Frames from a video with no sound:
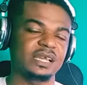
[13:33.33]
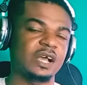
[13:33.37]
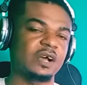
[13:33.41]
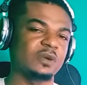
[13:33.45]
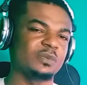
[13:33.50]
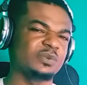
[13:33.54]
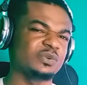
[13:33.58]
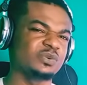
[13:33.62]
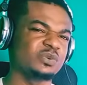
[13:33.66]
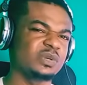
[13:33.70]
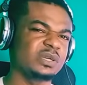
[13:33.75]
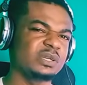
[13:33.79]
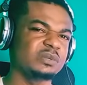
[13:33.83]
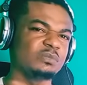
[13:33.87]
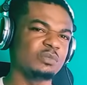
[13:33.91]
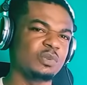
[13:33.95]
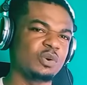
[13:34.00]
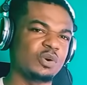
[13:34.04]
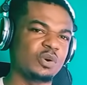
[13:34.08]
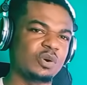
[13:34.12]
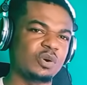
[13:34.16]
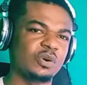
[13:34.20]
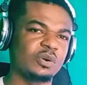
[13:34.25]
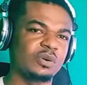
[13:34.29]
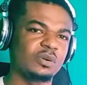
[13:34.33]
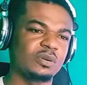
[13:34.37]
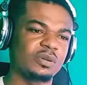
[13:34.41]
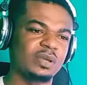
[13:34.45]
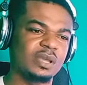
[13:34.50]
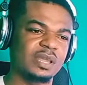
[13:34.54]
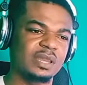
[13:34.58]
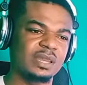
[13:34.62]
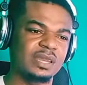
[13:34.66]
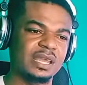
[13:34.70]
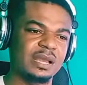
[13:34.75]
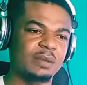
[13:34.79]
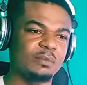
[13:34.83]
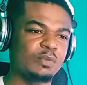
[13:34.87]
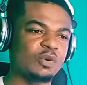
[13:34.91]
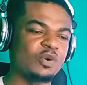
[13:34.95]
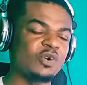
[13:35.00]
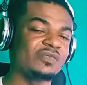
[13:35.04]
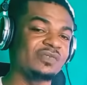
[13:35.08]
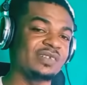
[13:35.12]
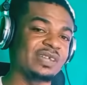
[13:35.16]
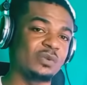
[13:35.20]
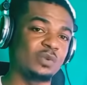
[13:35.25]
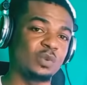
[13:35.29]
I'll be doing more, and there are
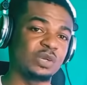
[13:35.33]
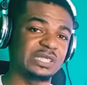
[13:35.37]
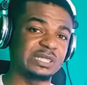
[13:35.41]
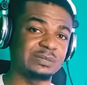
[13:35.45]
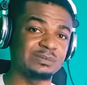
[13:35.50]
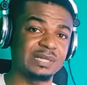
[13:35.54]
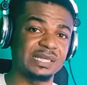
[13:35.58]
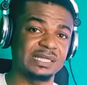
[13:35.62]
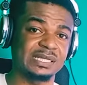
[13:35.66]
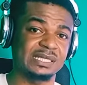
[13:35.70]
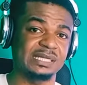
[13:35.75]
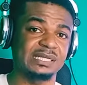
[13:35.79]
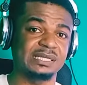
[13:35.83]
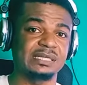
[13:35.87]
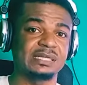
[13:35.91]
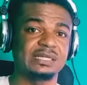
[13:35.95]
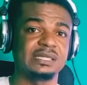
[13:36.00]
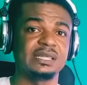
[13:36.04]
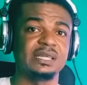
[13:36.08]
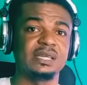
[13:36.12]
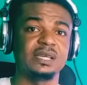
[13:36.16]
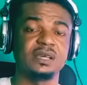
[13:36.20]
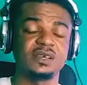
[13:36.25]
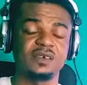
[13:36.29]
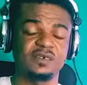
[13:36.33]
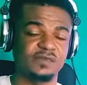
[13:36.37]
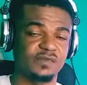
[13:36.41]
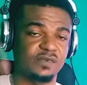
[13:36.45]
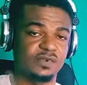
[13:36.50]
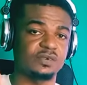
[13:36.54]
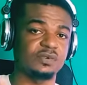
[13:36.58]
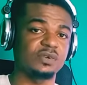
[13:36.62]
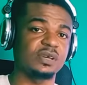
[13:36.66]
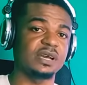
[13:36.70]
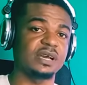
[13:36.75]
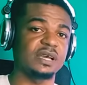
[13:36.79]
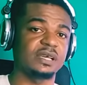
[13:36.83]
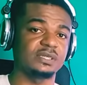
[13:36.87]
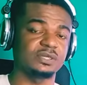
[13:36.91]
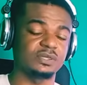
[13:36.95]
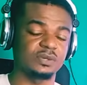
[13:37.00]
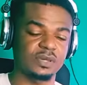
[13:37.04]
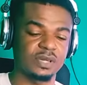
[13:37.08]
more of the worship lessons for you guys.